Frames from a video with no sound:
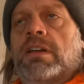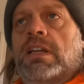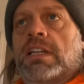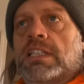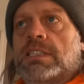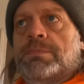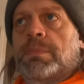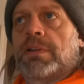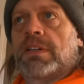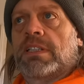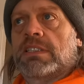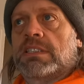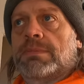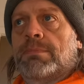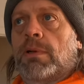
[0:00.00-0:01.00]
you're going to
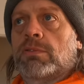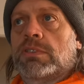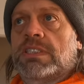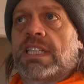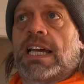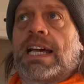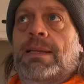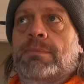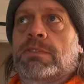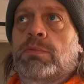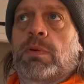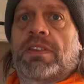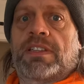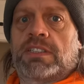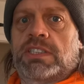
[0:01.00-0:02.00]
experience most
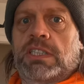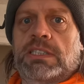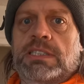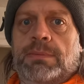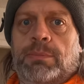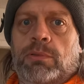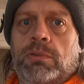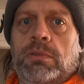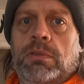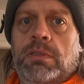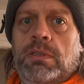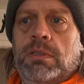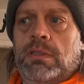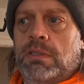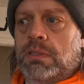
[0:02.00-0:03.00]
times with adjustable
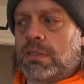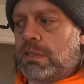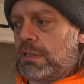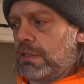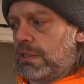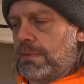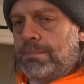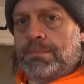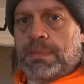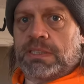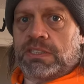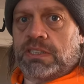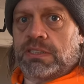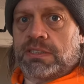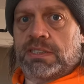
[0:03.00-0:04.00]
uh,
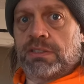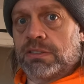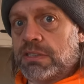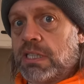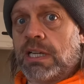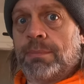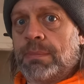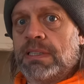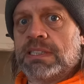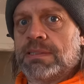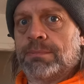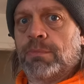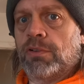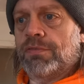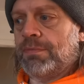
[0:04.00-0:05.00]
benches. There's going to be
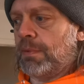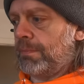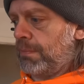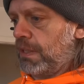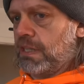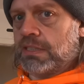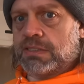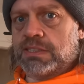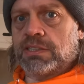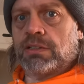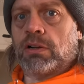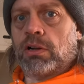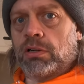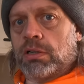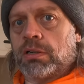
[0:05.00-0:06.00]
some movement because
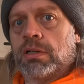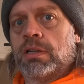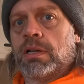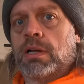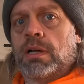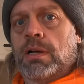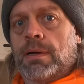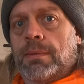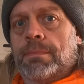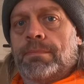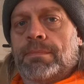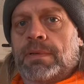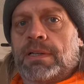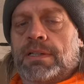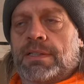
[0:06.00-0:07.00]
there are
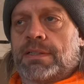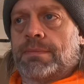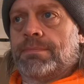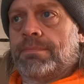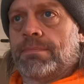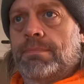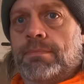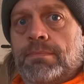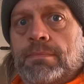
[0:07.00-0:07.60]
uh,